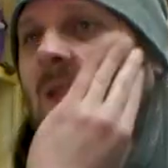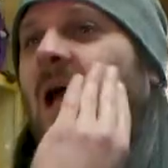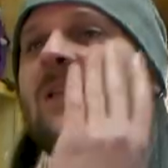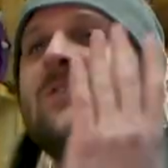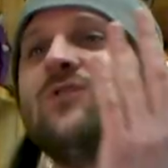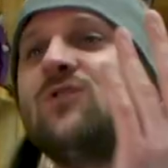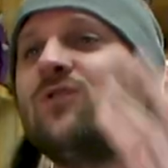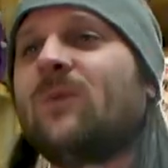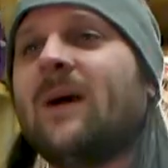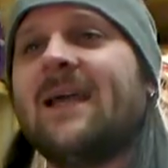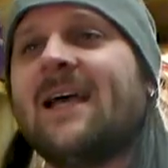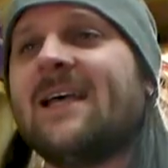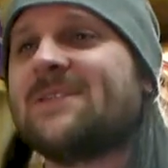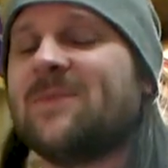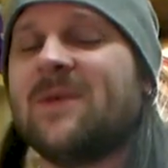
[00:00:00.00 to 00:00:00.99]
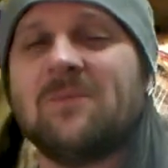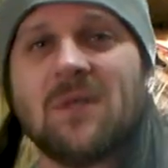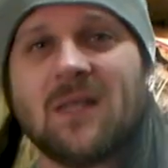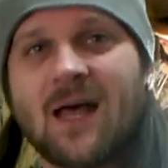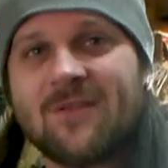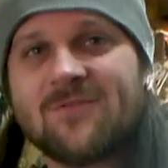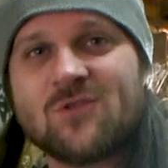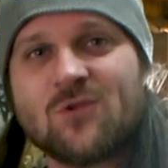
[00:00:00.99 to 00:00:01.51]
I don't know why that's making me
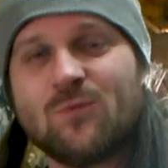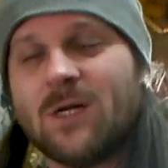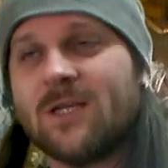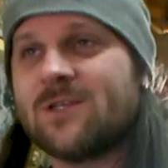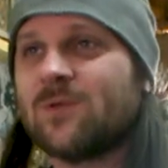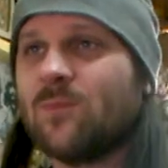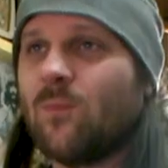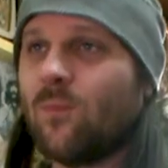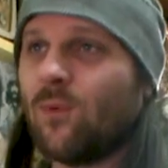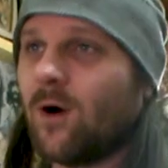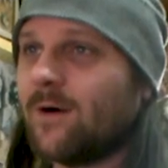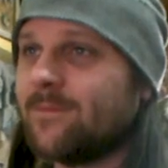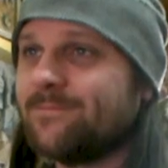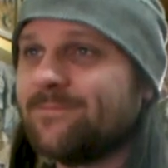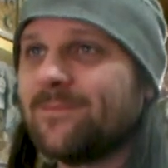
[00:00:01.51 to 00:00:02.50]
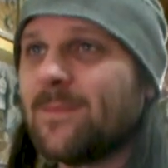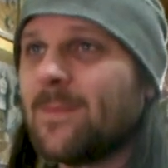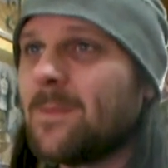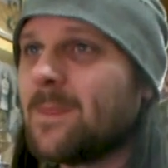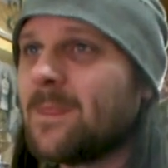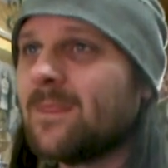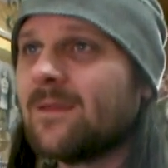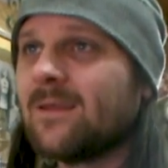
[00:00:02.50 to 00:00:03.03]
laugh so much, but
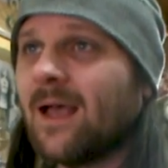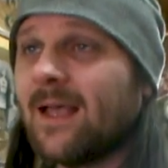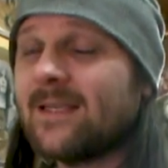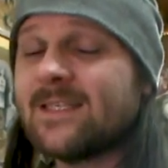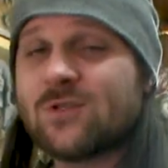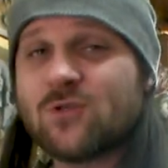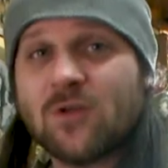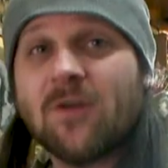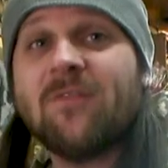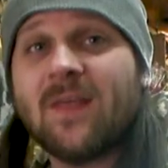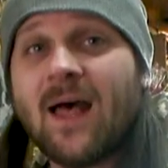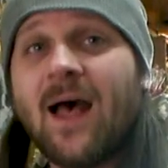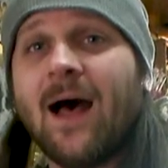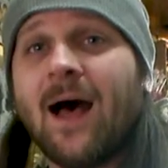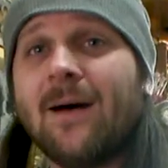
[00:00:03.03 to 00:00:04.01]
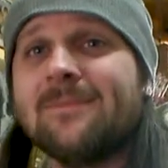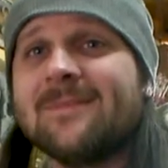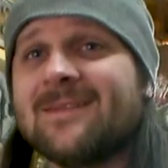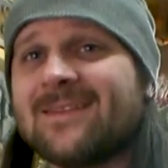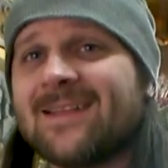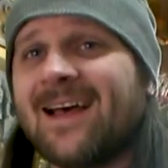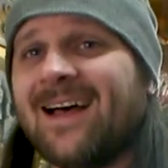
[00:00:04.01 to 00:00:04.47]
that's the truth, that happened.